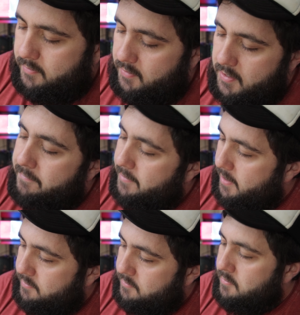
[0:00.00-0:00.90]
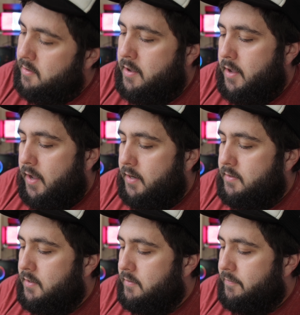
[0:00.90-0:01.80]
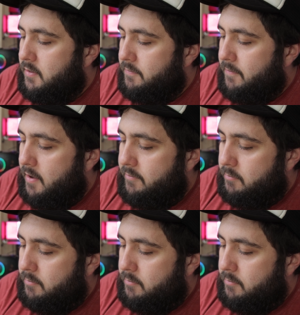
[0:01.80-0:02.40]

It's EFS 18 to 55.